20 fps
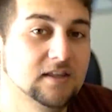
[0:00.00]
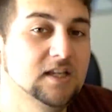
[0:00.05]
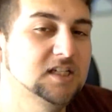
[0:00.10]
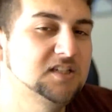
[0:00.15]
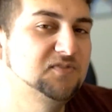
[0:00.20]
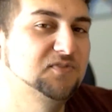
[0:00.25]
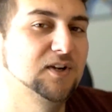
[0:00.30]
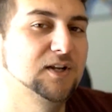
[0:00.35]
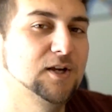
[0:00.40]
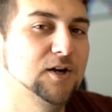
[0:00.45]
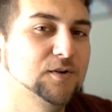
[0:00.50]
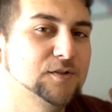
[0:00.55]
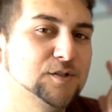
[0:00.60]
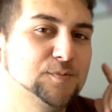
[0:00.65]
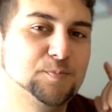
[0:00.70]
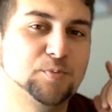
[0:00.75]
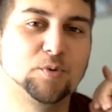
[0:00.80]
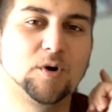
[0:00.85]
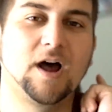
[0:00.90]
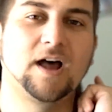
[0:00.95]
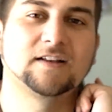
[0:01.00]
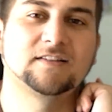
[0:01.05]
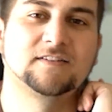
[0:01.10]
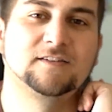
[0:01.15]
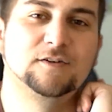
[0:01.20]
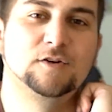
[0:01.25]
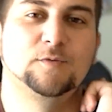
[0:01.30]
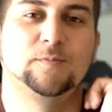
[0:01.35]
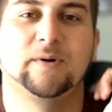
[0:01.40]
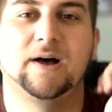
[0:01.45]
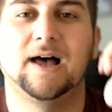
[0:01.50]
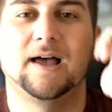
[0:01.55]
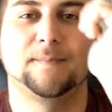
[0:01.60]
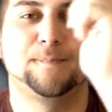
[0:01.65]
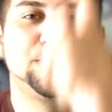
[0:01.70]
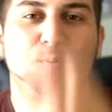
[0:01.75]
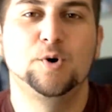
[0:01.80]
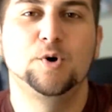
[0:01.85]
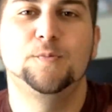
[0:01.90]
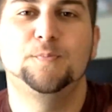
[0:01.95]
This video is brought to you by
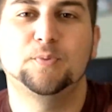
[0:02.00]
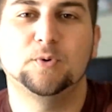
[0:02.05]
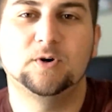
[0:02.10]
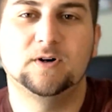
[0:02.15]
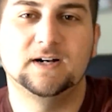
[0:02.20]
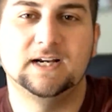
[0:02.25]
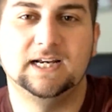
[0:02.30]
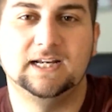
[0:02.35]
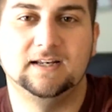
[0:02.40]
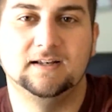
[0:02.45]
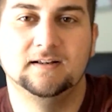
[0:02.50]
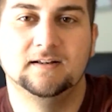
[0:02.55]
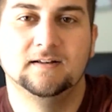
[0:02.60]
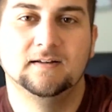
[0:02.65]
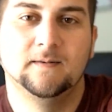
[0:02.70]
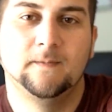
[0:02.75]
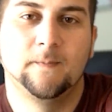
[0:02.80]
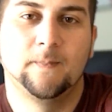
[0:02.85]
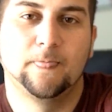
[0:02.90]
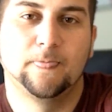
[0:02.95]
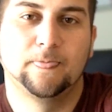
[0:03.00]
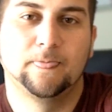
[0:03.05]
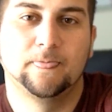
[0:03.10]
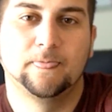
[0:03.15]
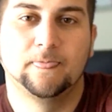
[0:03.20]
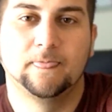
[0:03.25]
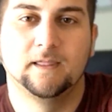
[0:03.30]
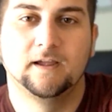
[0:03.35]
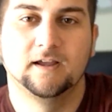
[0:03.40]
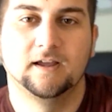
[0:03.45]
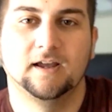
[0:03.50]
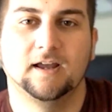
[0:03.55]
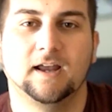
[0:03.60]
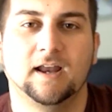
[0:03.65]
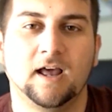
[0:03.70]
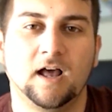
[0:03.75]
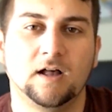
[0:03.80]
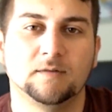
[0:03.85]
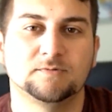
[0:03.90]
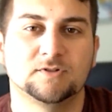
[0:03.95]
Poopery!
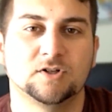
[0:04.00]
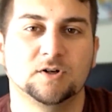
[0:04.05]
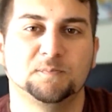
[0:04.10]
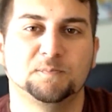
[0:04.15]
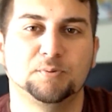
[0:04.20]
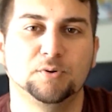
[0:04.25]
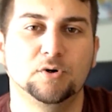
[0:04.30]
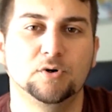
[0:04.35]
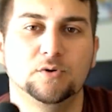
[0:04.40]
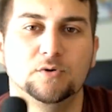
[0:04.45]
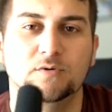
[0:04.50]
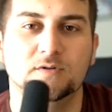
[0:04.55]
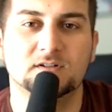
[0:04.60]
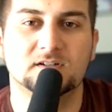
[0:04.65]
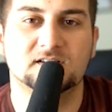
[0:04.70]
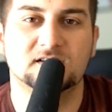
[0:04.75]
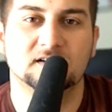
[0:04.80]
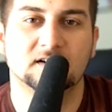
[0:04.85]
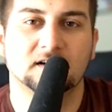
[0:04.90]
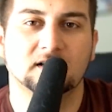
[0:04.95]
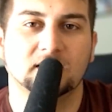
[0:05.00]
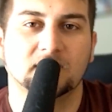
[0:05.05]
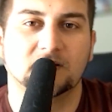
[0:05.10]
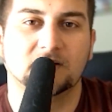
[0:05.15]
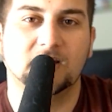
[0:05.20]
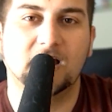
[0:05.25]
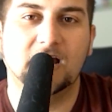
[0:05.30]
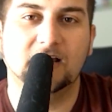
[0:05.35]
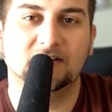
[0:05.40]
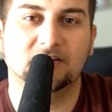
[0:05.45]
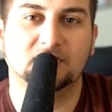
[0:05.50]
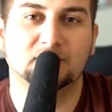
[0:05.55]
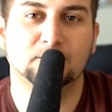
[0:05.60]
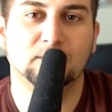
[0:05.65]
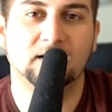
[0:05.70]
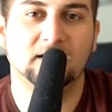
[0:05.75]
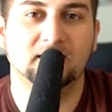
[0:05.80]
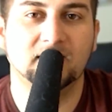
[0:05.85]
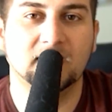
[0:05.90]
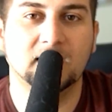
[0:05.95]
It helps your poos not
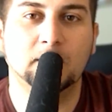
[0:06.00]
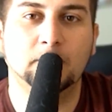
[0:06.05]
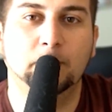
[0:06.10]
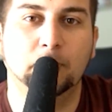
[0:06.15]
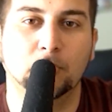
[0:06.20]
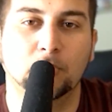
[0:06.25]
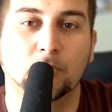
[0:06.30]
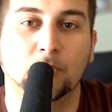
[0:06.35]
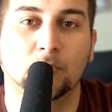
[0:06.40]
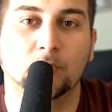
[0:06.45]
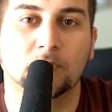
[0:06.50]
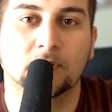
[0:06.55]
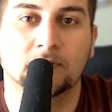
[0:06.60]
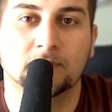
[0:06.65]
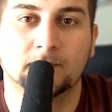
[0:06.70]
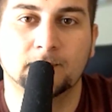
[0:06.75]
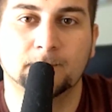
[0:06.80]
smell like poo.